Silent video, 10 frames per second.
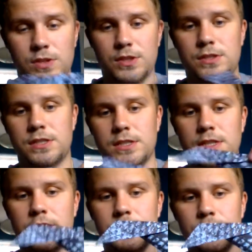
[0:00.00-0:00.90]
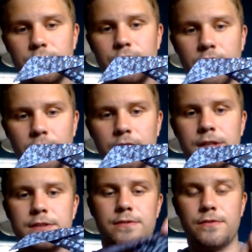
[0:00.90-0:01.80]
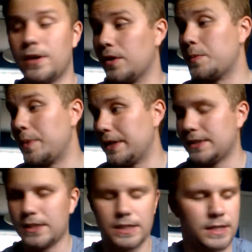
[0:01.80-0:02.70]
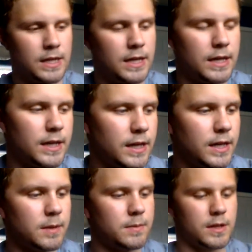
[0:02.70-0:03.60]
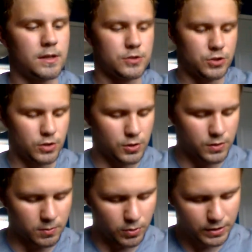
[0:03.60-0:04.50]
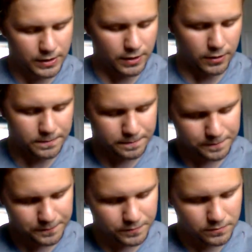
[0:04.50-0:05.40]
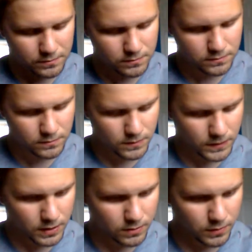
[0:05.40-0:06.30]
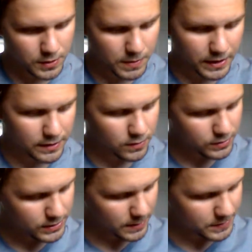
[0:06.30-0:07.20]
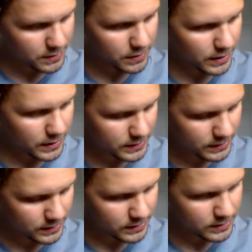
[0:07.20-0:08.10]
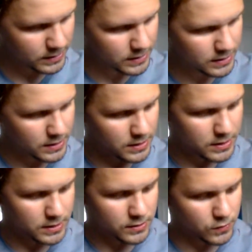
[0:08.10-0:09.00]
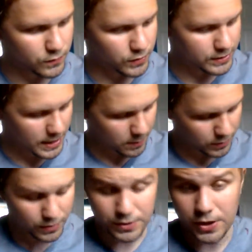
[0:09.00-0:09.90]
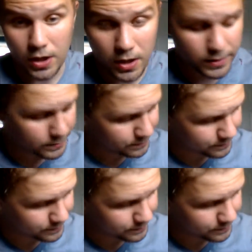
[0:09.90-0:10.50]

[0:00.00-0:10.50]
as you can see, these are very, very basic. And I'll show you in the book here. When you're making those types of things, for example, the dog,